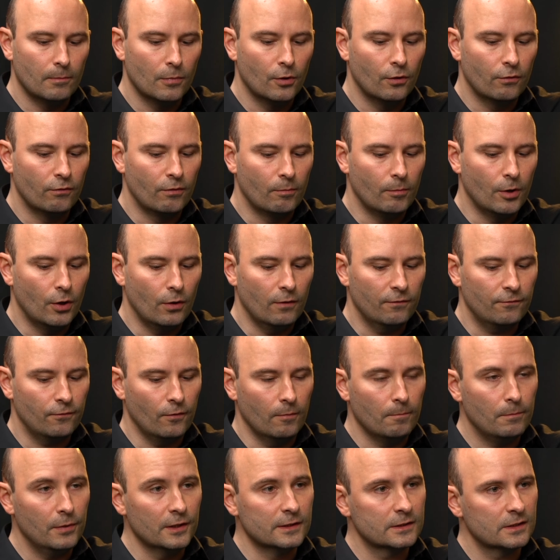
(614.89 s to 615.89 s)
more and more
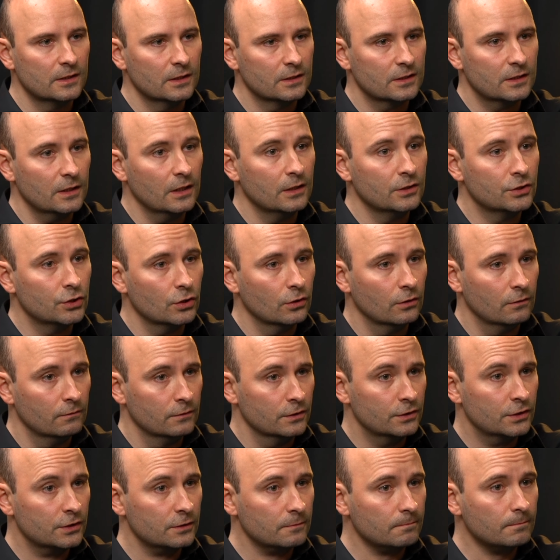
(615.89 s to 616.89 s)
from business
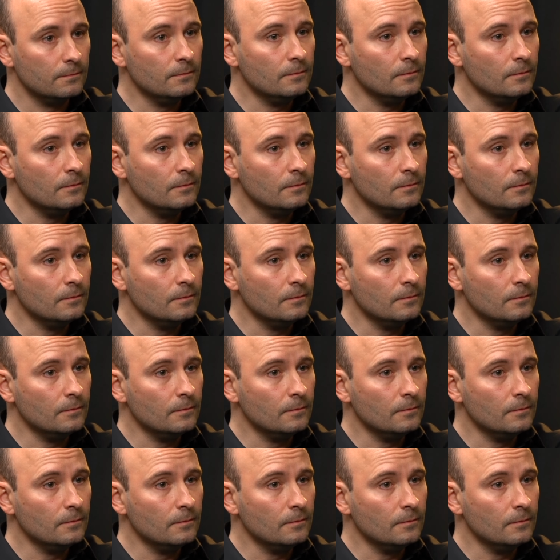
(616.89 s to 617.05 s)
insurers